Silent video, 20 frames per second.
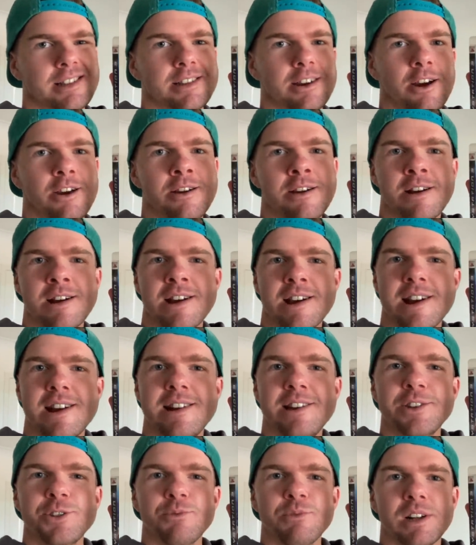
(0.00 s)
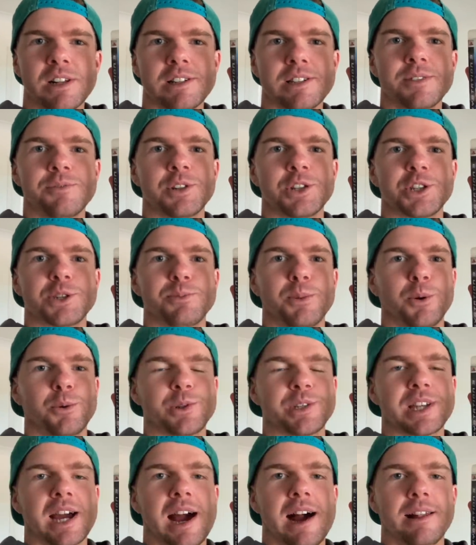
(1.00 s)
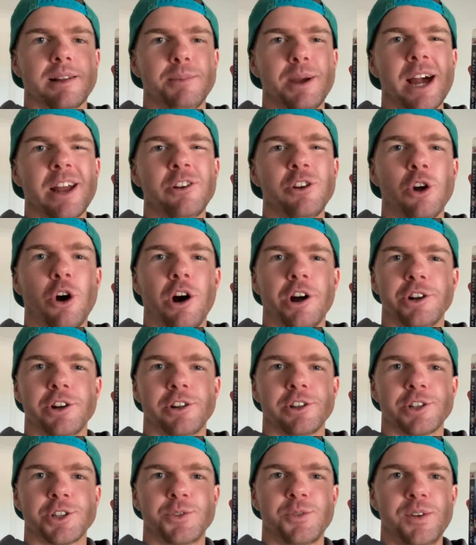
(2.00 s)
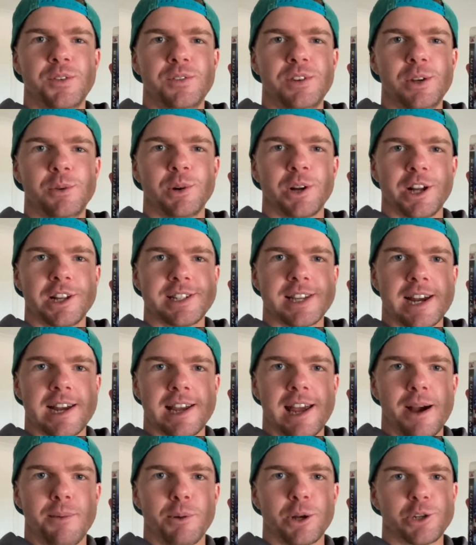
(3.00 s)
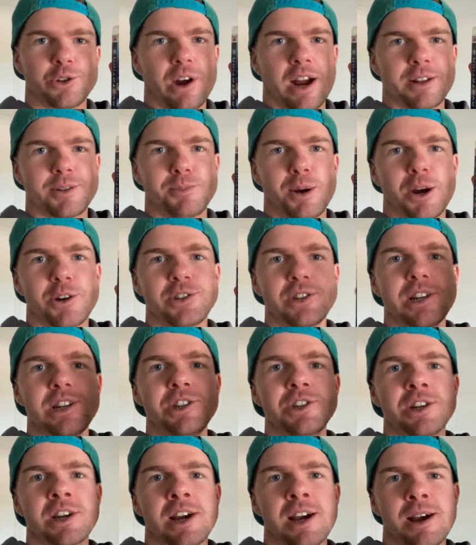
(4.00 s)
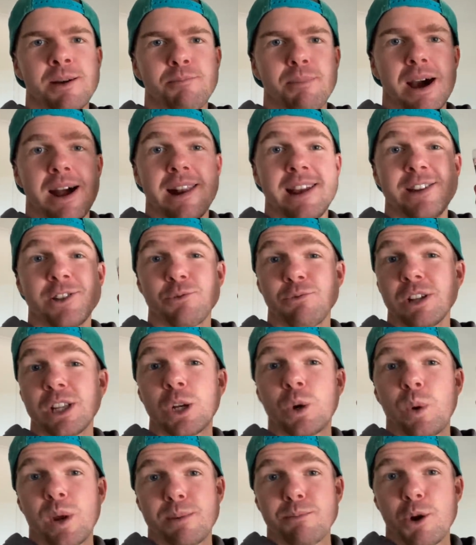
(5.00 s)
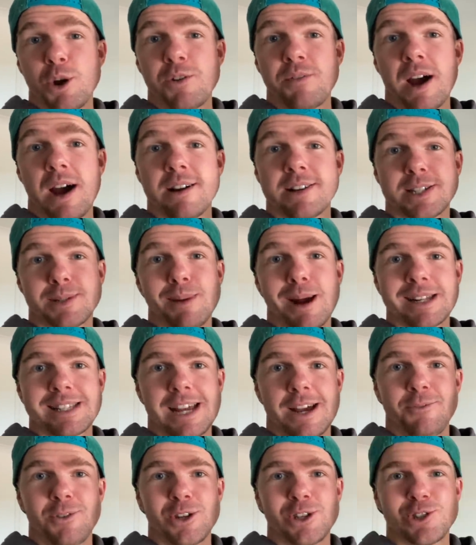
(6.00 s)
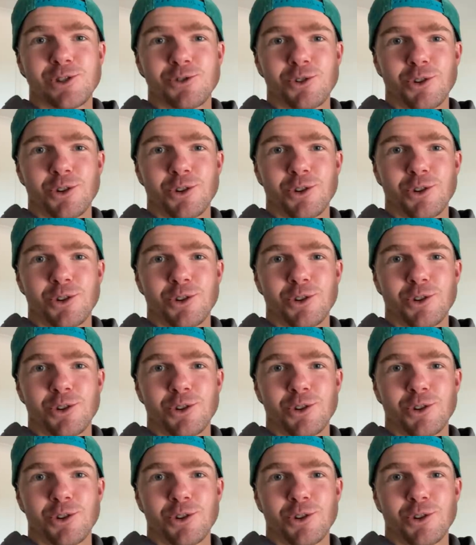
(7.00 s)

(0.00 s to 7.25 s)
So it is a relatively small sale, about nine dollars fifty when I take out my tracked postage, but he's a really quick mover, SmackDown versus.